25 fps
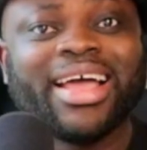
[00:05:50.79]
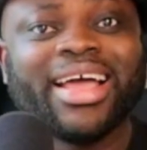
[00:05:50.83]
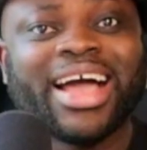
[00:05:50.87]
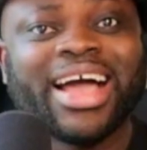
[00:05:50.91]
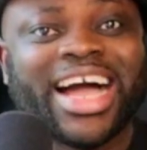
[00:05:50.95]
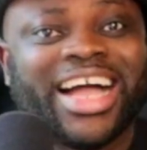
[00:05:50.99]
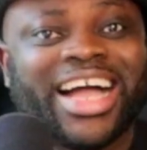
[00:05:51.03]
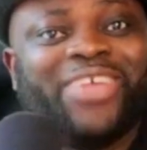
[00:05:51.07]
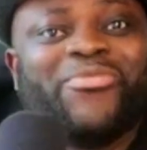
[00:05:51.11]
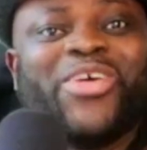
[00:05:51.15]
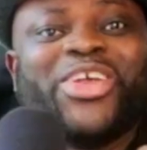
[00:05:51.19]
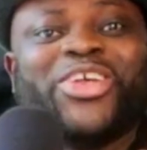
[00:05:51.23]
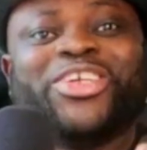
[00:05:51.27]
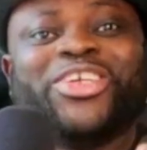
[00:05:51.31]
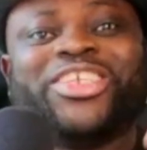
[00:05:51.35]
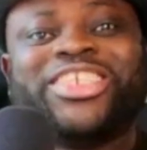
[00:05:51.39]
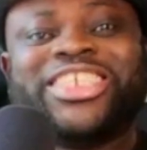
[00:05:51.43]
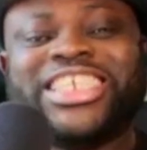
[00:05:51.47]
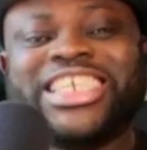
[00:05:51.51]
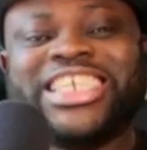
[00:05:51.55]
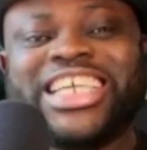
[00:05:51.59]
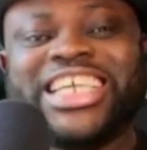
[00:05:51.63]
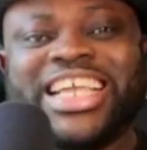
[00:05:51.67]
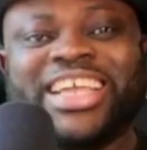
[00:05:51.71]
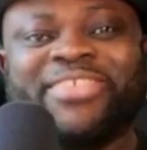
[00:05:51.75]
And when you
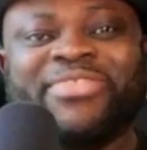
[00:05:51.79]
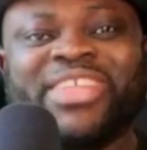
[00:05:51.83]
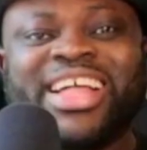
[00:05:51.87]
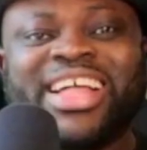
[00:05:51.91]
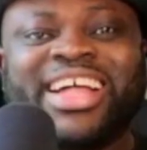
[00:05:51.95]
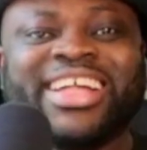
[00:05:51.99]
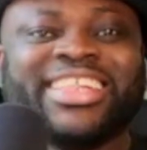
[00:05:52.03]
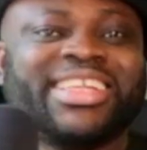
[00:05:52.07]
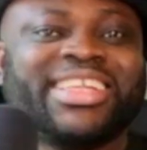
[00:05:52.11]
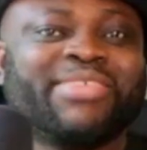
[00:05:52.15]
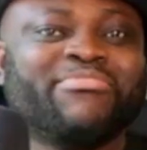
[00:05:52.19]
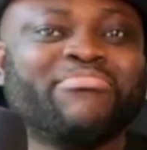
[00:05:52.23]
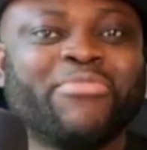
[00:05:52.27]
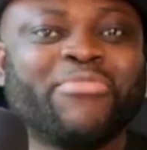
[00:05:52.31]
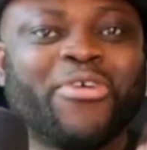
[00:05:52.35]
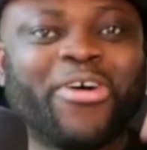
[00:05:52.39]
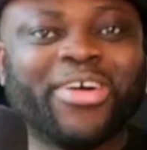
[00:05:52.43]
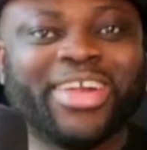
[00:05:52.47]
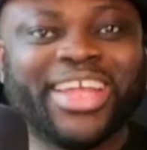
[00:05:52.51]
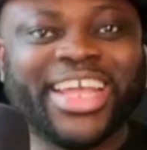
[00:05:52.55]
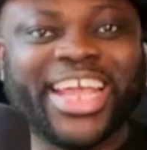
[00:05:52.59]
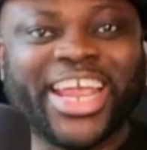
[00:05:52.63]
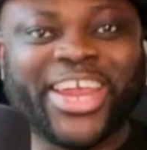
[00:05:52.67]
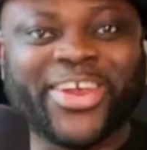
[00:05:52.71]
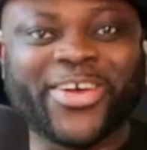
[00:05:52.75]
see the
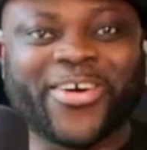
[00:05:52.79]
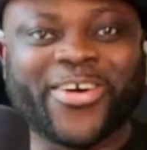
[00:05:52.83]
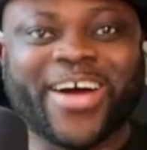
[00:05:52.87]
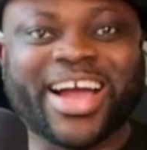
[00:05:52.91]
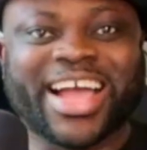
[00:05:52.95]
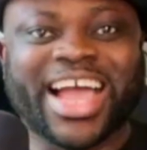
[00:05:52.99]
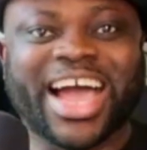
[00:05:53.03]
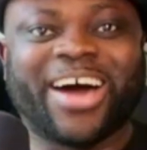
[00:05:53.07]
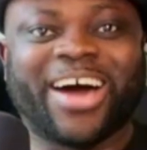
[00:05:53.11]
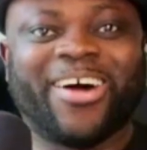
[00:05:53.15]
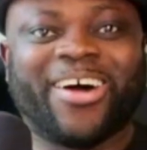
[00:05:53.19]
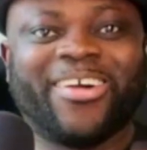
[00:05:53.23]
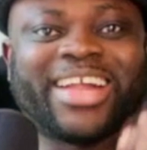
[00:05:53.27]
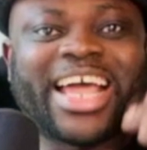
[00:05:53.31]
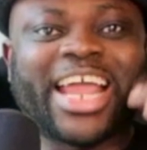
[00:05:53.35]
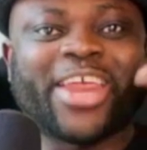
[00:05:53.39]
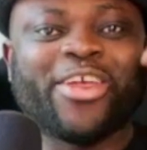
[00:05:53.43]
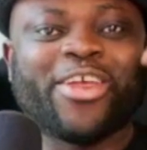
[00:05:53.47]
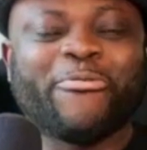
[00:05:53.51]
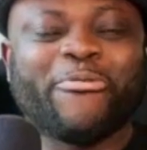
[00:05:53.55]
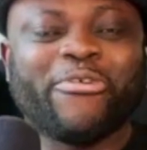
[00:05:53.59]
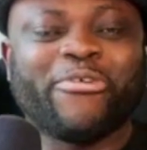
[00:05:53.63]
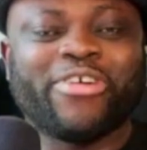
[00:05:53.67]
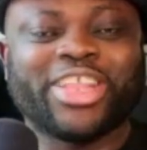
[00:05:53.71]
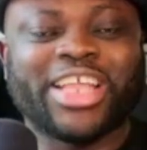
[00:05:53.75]
money in your account, like
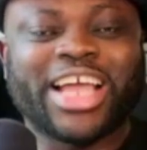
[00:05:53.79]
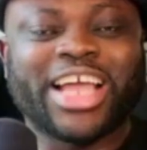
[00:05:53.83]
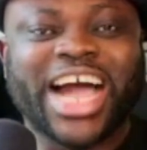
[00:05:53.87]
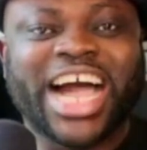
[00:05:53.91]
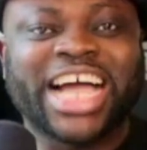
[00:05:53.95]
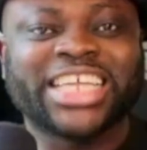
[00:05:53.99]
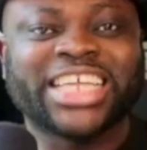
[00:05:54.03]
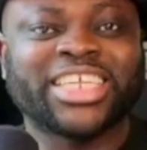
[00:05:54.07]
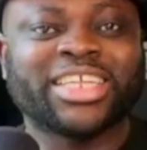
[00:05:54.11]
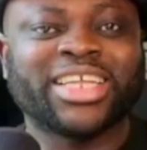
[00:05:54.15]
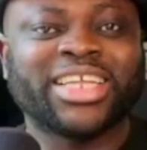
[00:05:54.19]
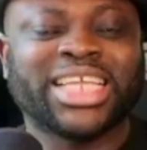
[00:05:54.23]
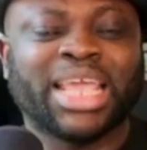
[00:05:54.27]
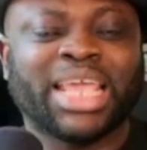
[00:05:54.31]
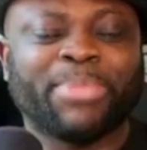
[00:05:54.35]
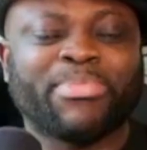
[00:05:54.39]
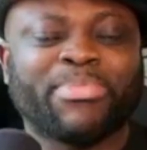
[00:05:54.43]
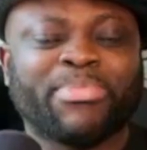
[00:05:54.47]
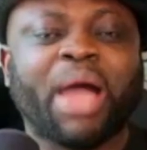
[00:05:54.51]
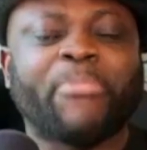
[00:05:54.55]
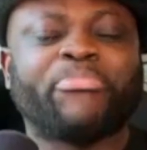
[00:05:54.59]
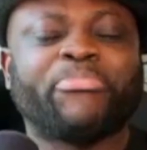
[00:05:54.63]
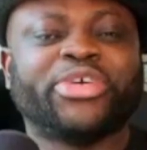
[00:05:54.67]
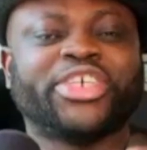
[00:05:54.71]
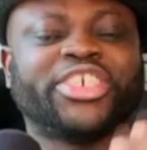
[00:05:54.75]
your, the asset keep
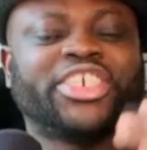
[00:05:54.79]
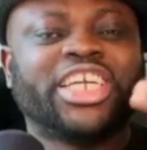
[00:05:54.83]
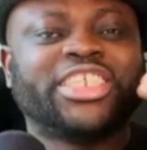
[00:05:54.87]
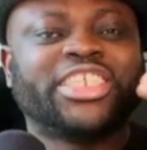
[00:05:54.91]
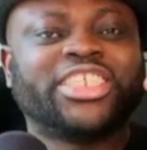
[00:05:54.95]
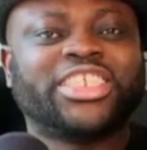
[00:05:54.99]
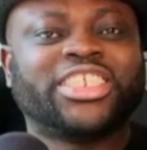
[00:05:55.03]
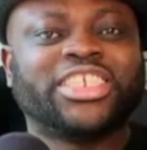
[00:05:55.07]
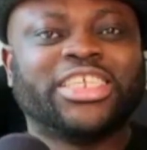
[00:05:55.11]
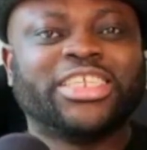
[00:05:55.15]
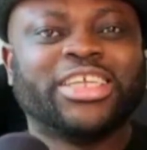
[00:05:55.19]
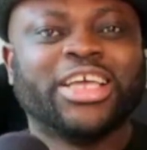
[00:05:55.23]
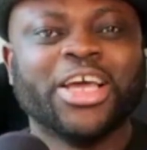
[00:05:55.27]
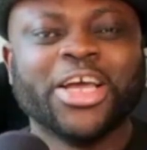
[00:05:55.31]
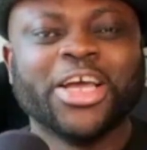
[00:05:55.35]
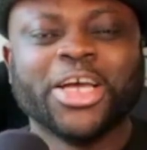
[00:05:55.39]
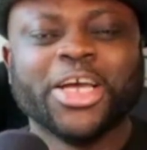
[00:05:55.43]
appreciating,